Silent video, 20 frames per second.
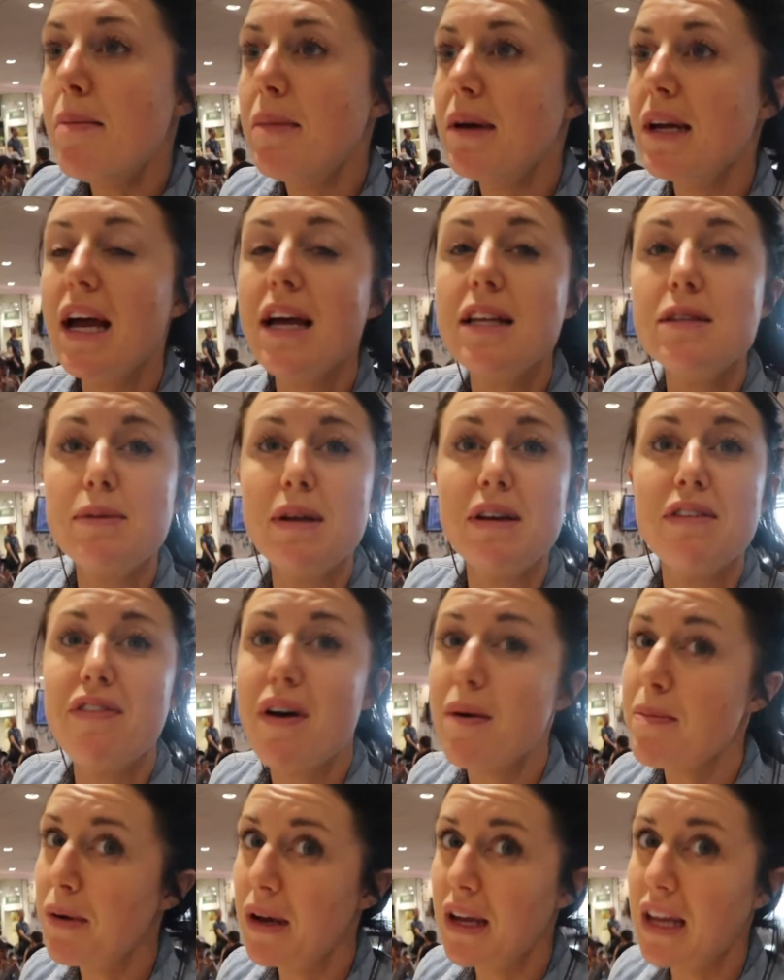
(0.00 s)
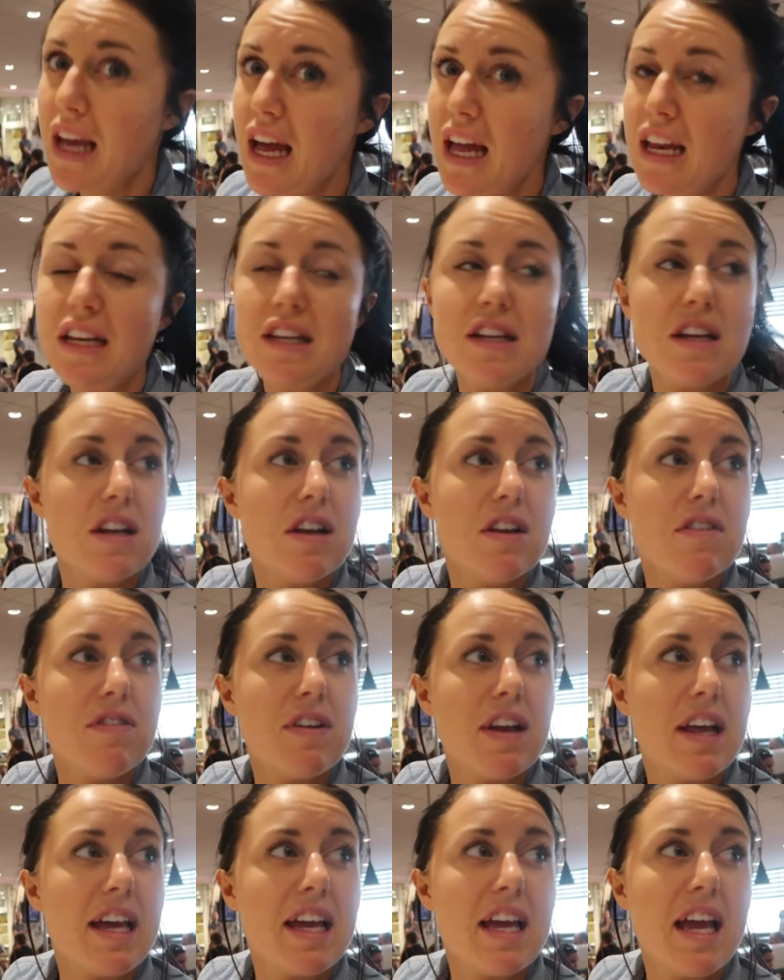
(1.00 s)
but yeah it's been a fab weekend
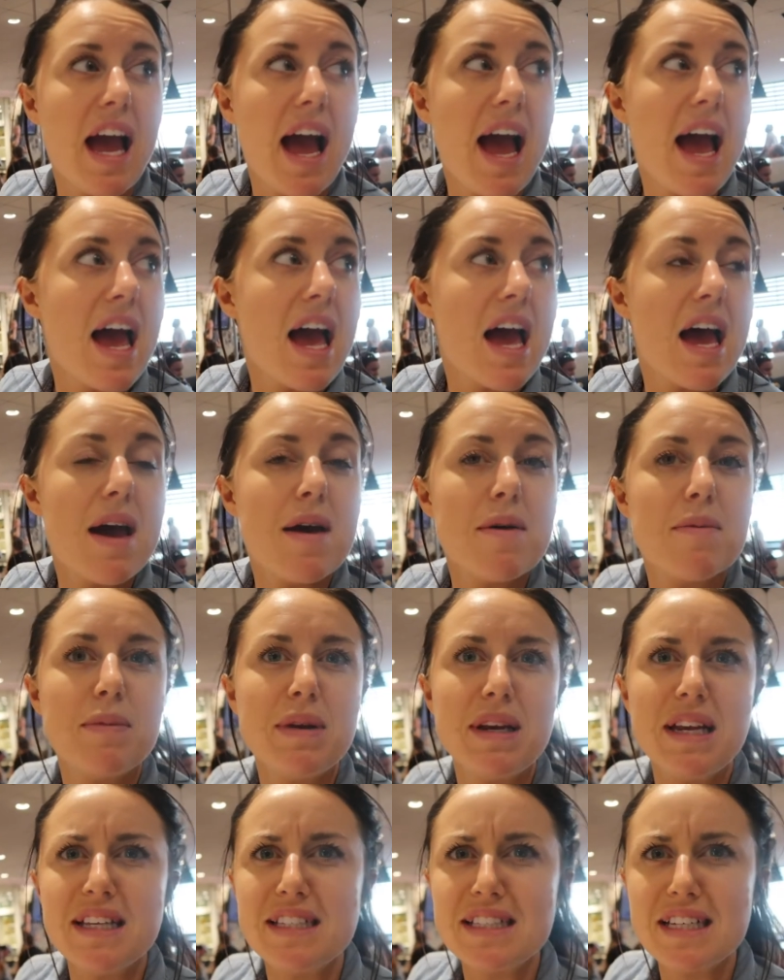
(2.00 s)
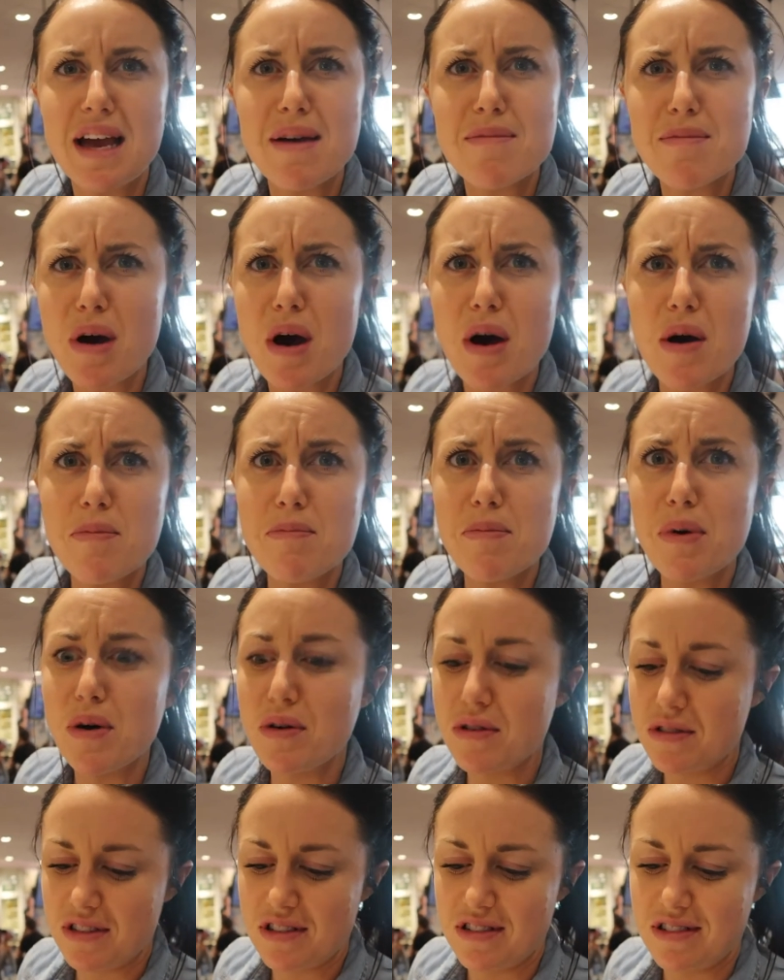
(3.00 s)
lovely um, we need to get Mar
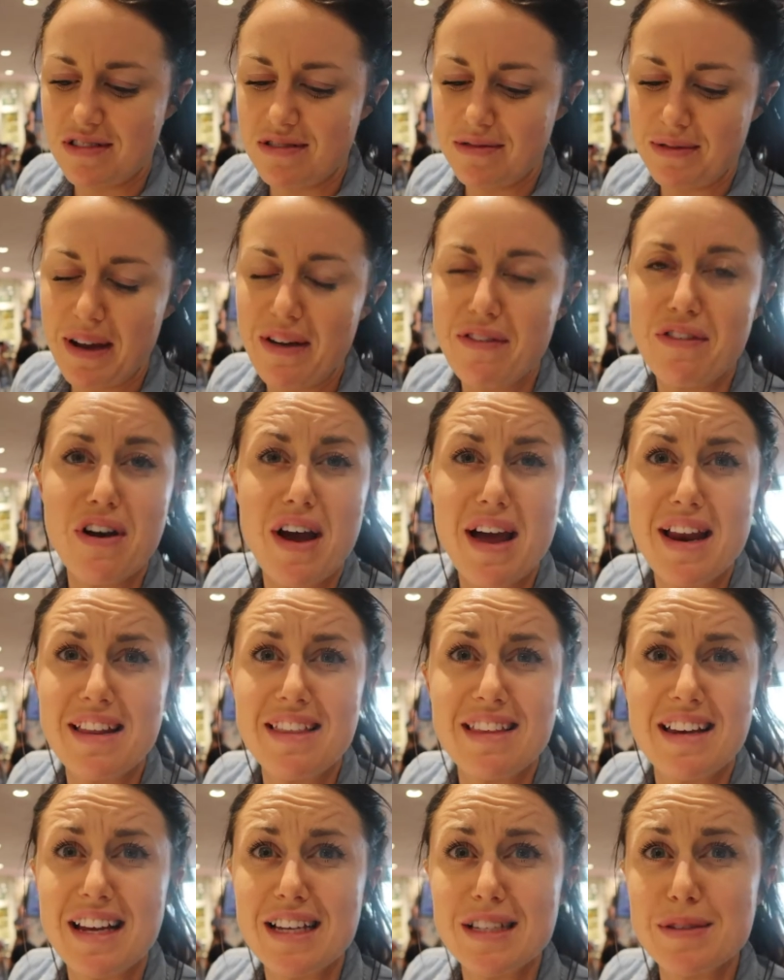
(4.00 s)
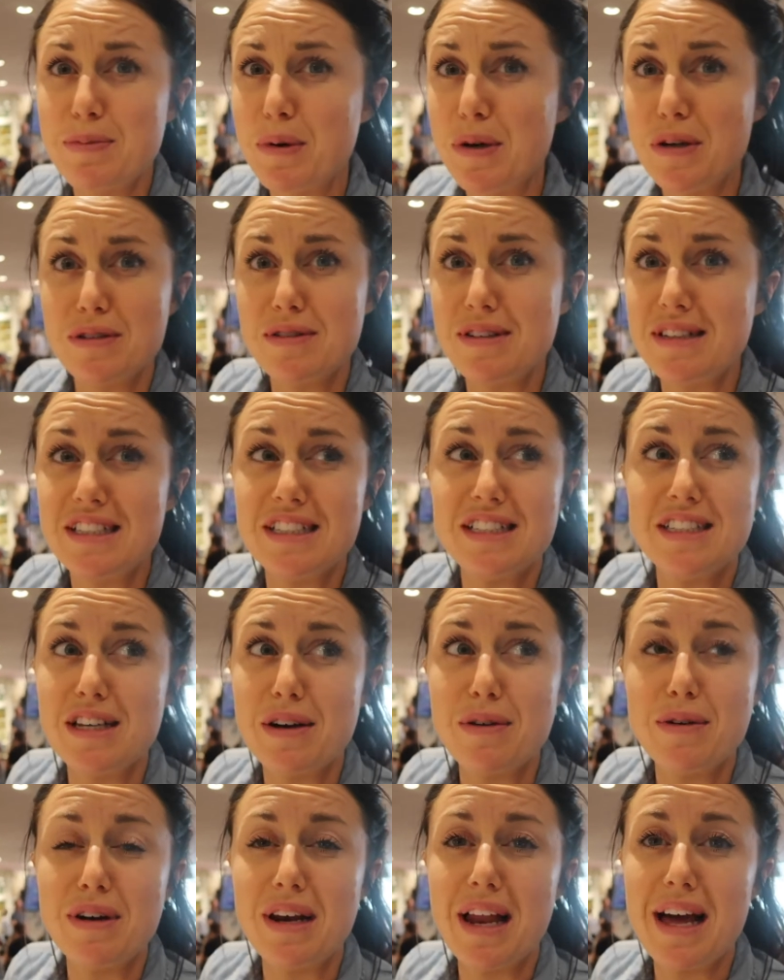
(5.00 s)
booked we haven't got anything else booked which is
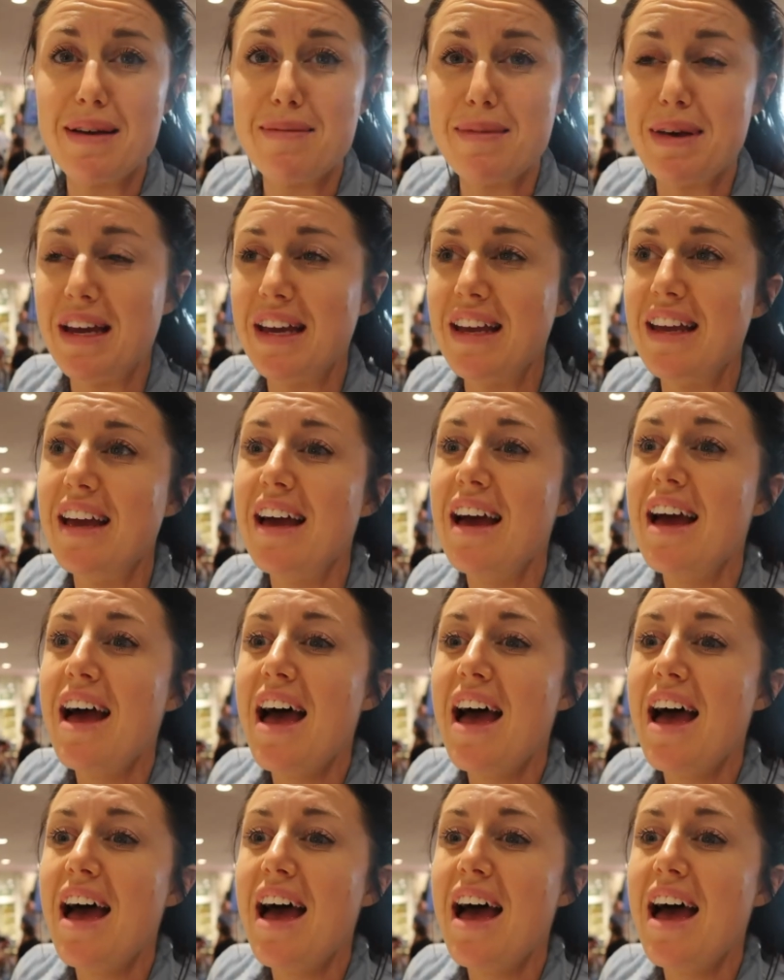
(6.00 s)
so unlike me